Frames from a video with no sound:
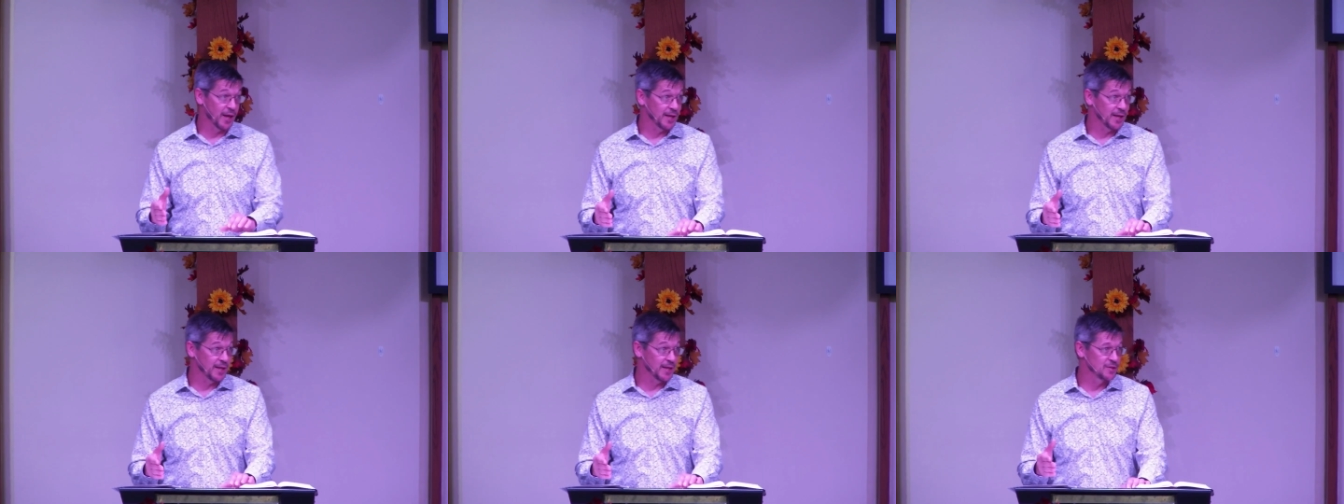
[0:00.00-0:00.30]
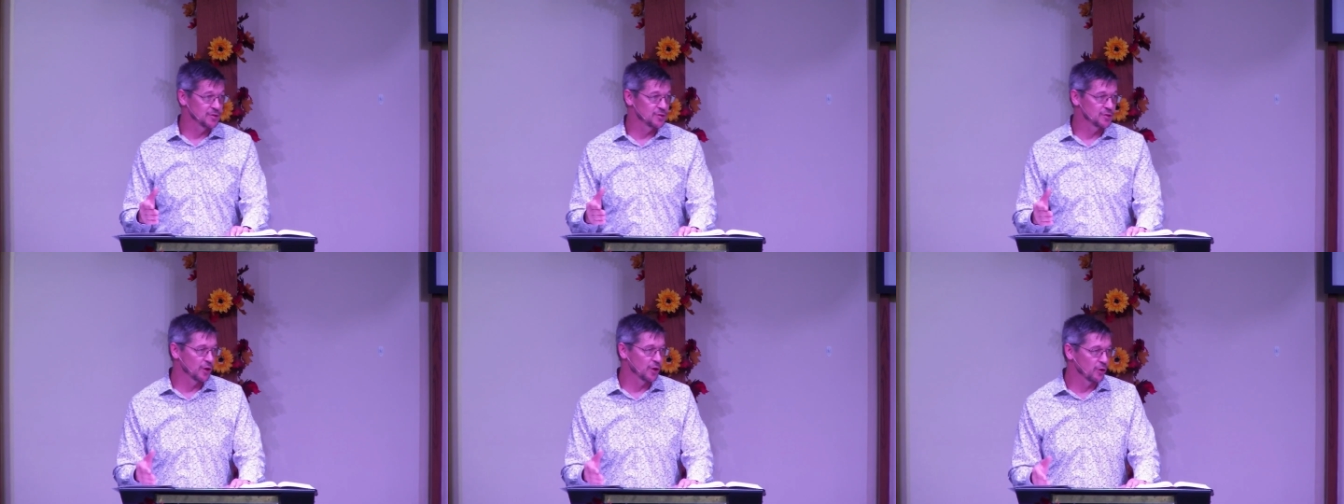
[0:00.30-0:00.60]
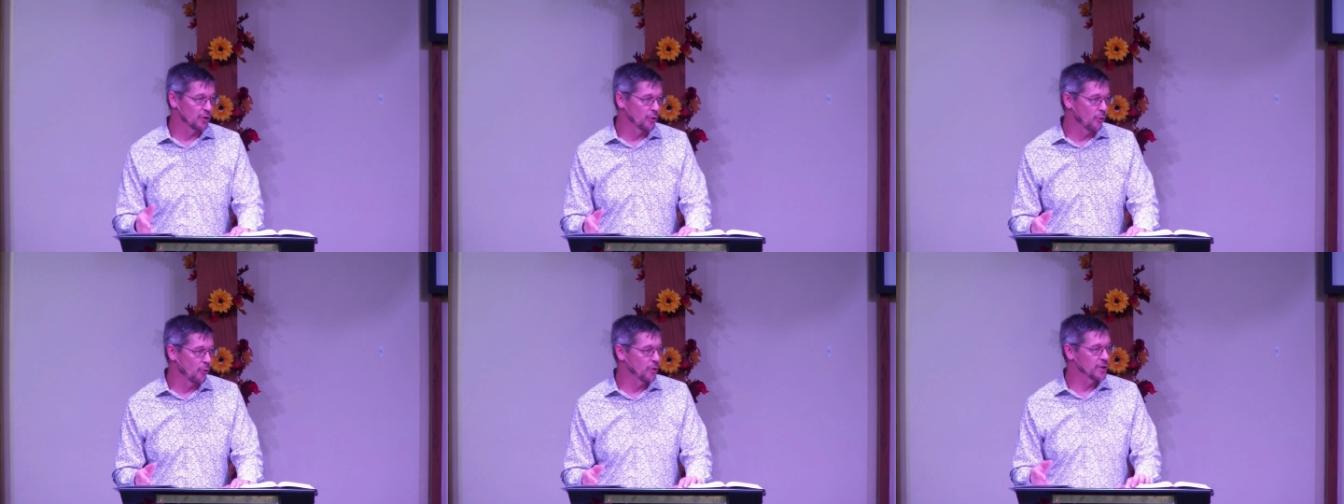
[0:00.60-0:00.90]
into the
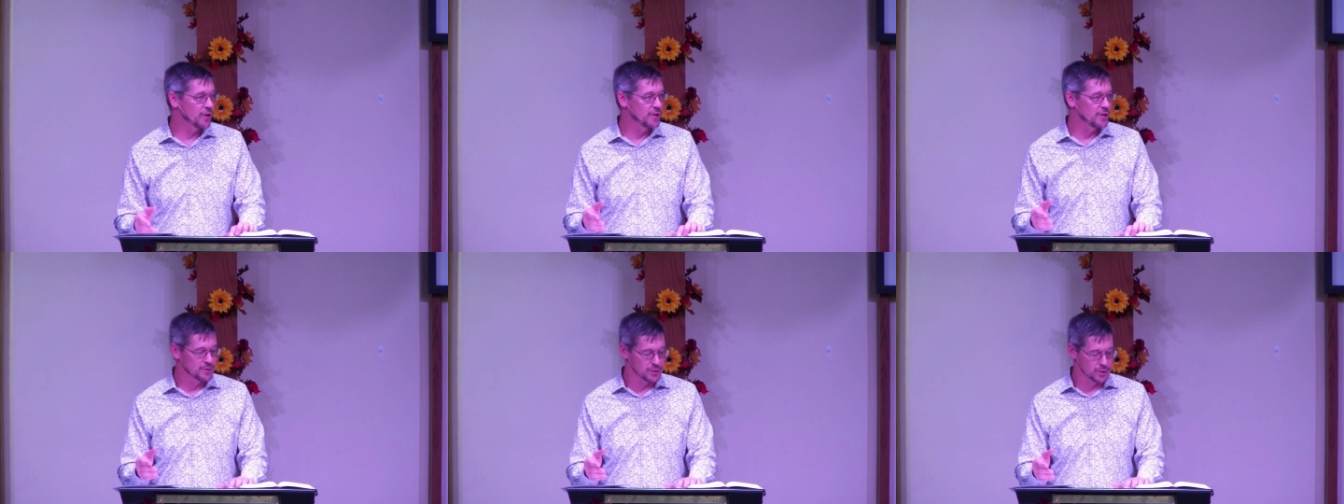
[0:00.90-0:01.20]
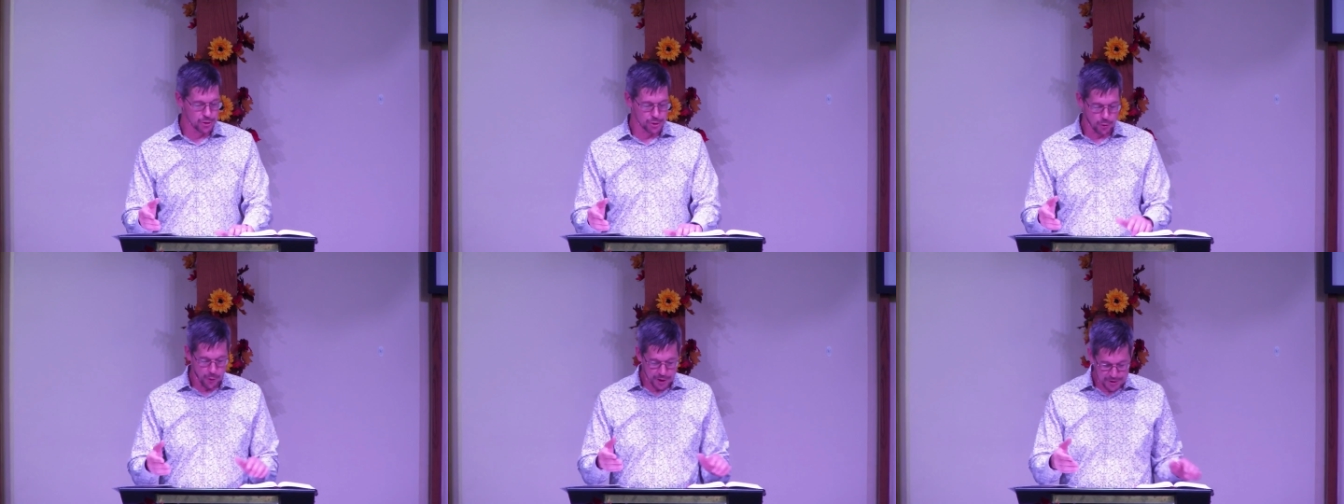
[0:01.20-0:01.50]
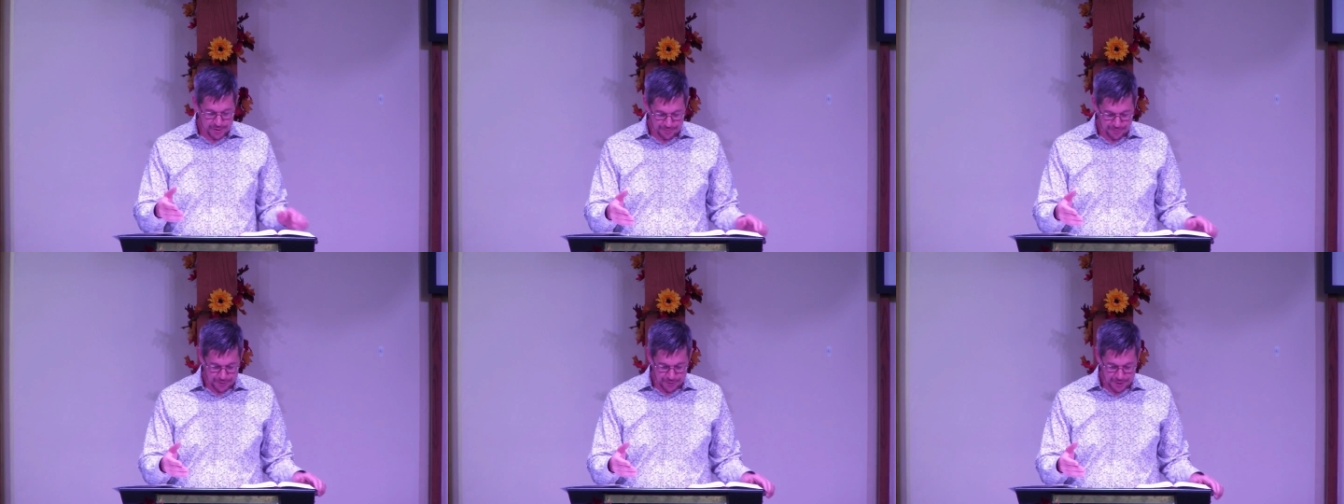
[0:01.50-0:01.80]
Lord, into joy, into
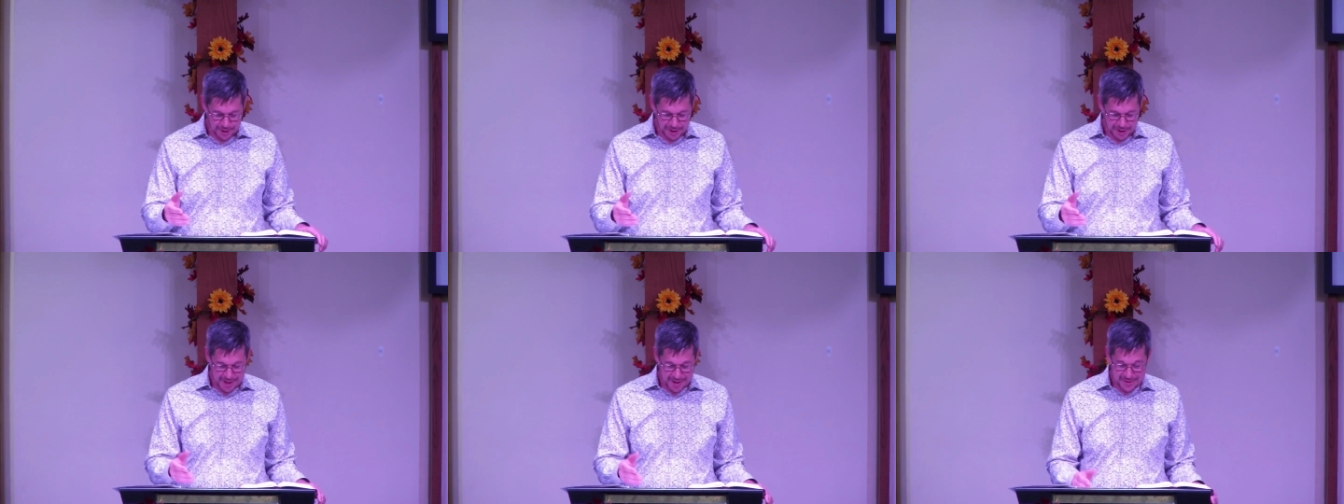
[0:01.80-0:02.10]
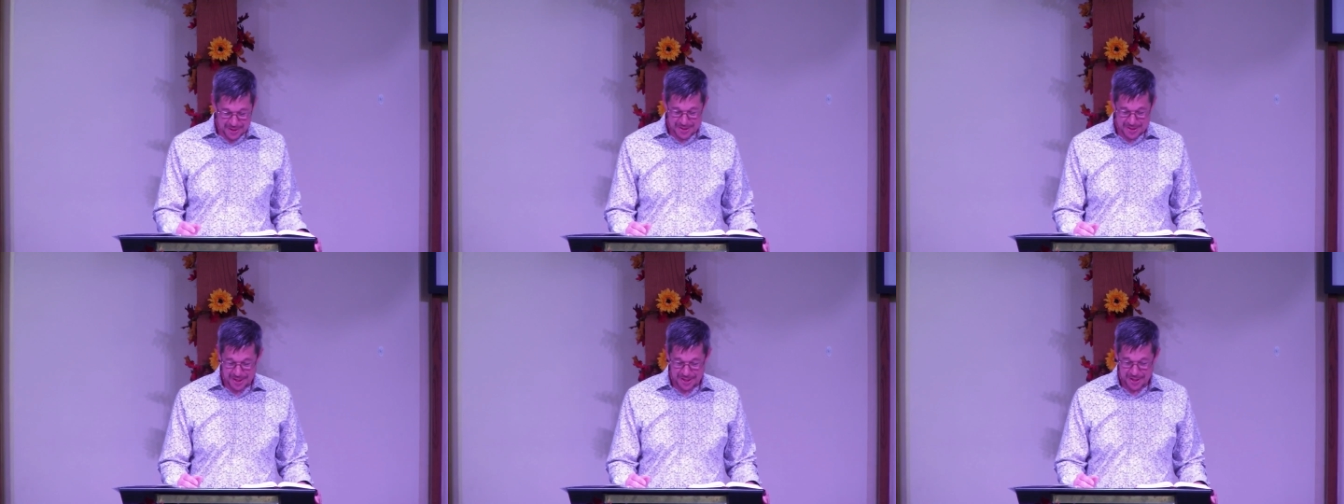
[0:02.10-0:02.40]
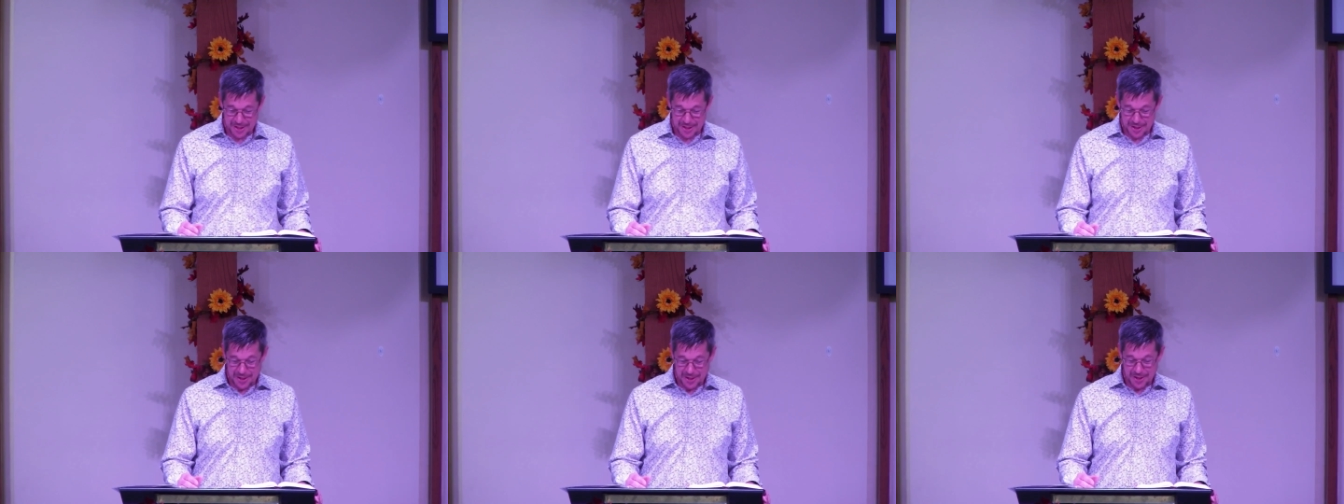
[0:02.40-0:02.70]
forgiveness, and
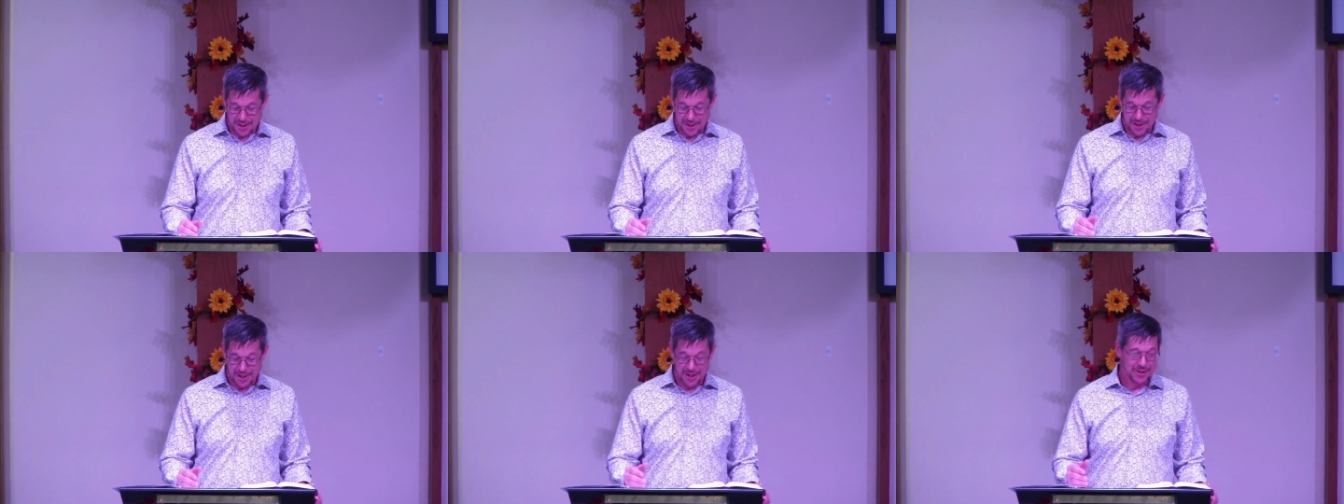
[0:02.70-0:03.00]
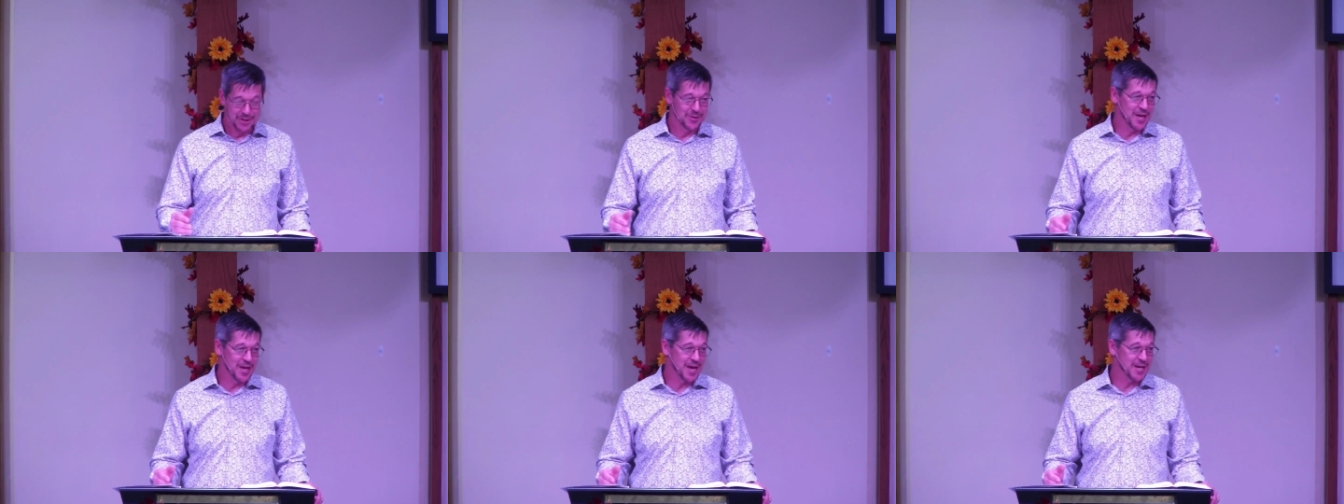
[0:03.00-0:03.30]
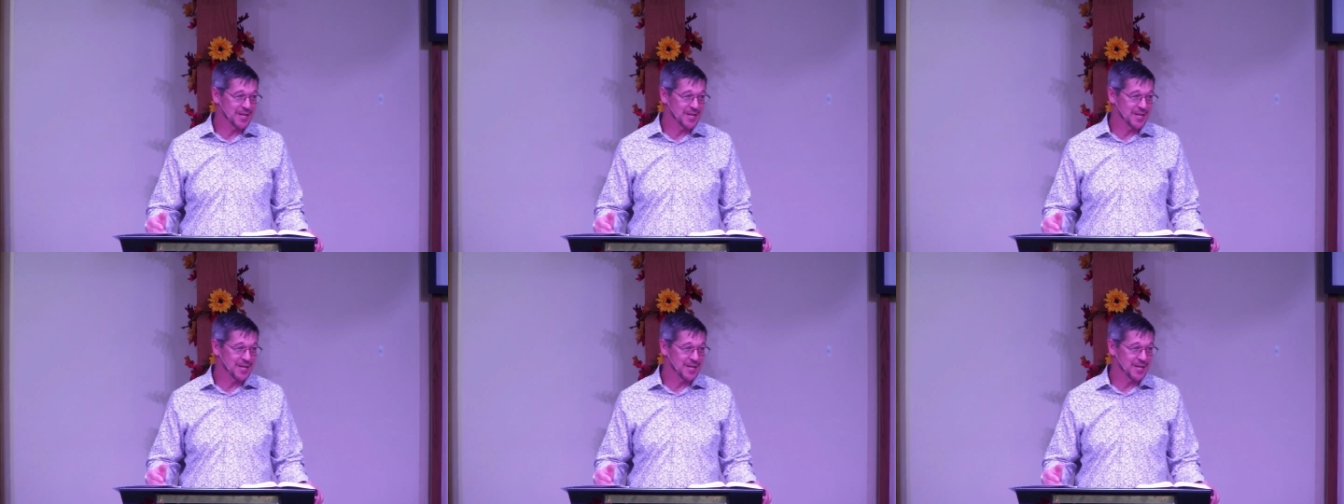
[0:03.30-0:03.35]
you guessed it,